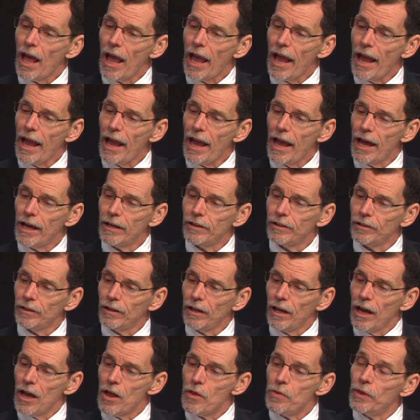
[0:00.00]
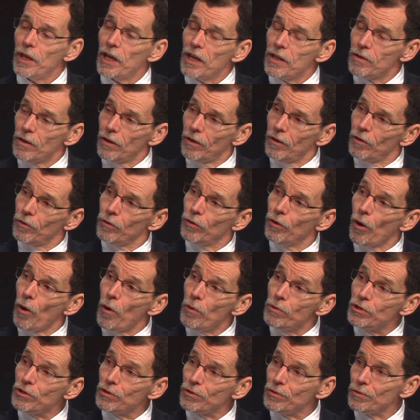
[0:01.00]
And then
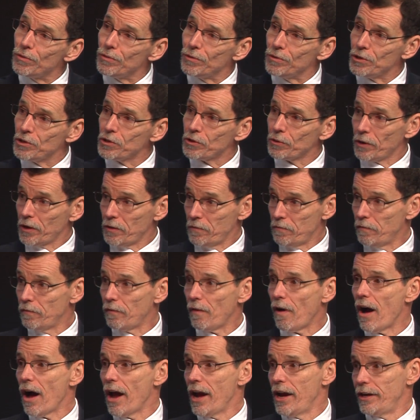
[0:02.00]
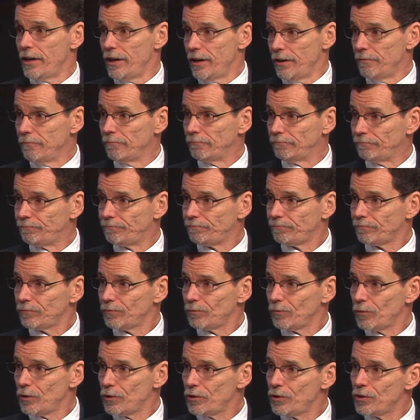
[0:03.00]
those students are invited
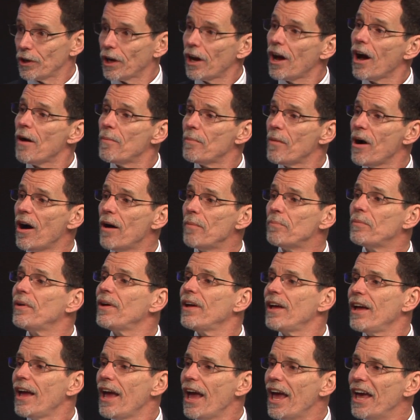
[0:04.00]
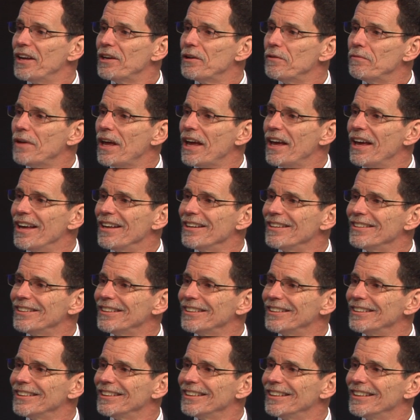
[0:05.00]
to come up and, and
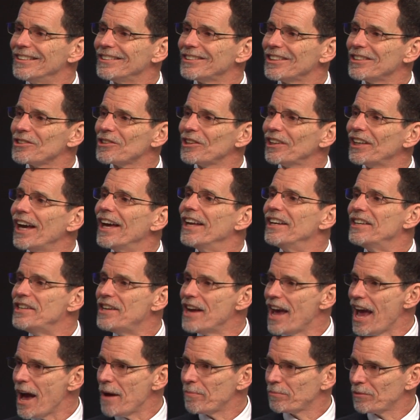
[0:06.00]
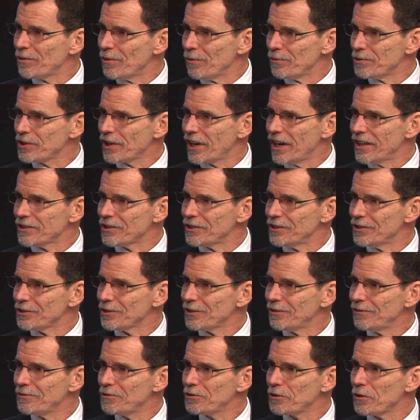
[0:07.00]
essentially adapt those sketches.
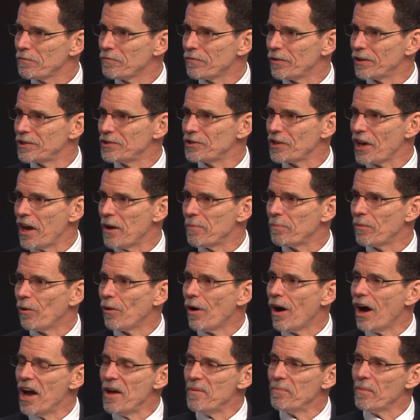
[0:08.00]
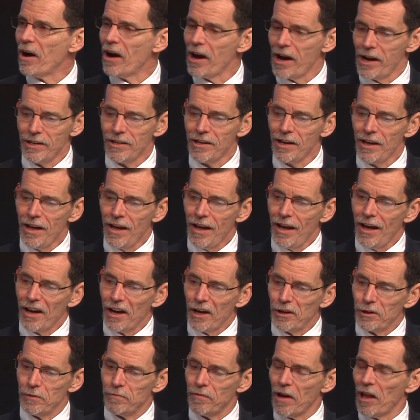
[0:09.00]
So for example, I might
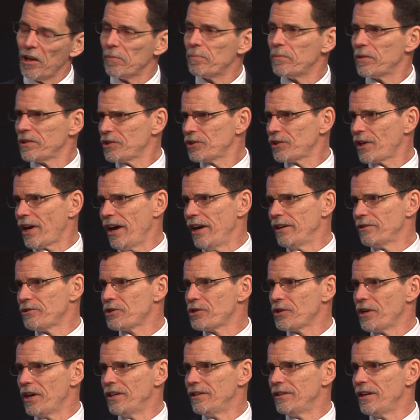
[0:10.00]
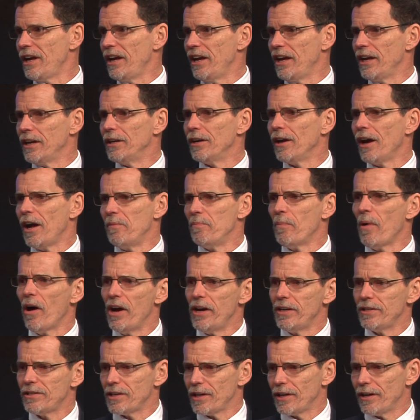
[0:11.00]
uh, develop a sketch and, and I
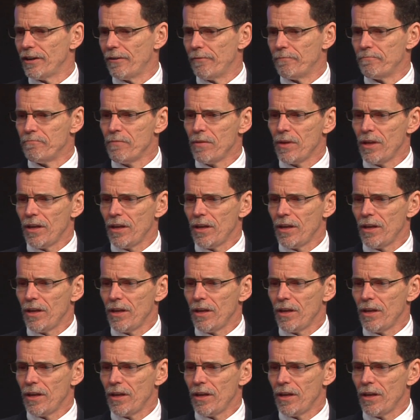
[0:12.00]
might um,